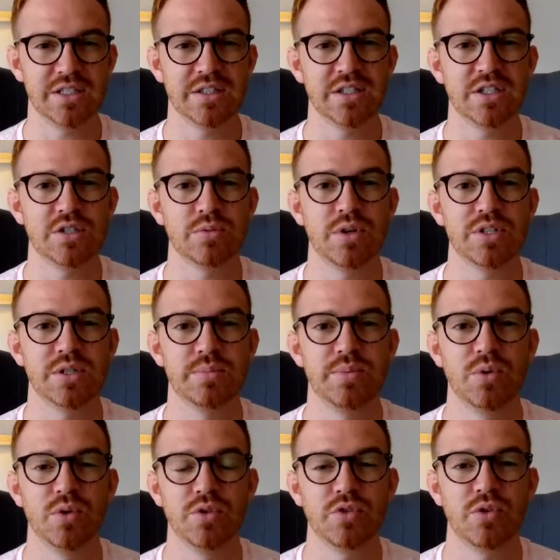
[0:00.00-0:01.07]
and this is where it's
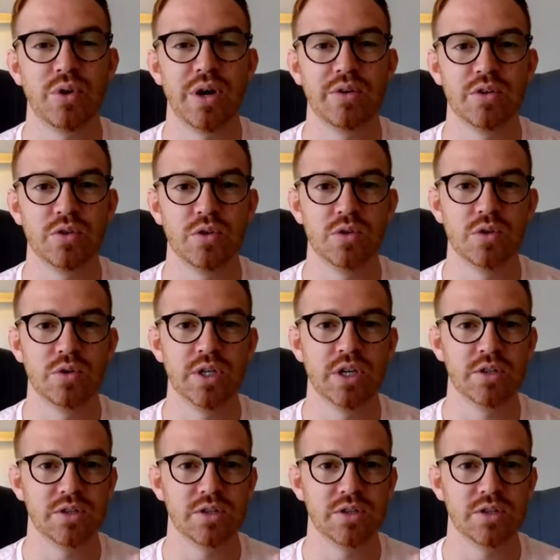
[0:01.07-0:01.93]
important throughout your,